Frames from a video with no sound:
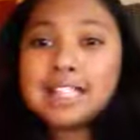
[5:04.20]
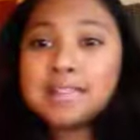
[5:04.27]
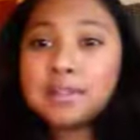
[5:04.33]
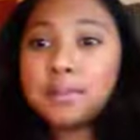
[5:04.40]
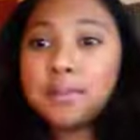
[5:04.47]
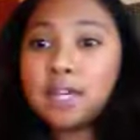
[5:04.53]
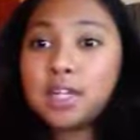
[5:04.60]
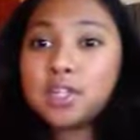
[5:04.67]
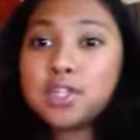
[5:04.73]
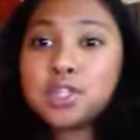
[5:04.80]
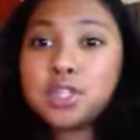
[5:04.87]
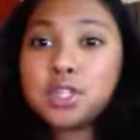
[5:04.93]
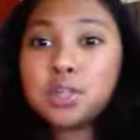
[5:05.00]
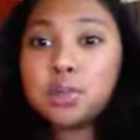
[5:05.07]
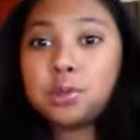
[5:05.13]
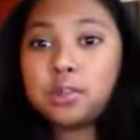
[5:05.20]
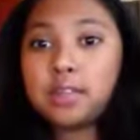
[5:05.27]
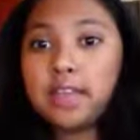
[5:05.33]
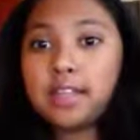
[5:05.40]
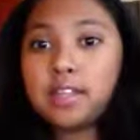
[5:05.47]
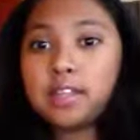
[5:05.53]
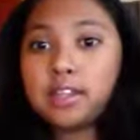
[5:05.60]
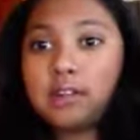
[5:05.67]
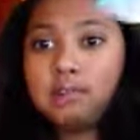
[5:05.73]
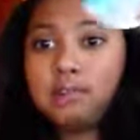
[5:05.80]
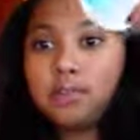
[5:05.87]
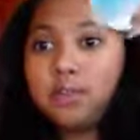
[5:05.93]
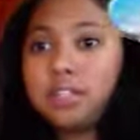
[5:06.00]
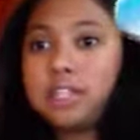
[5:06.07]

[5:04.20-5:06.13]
if the mirror's too, like, you know, full,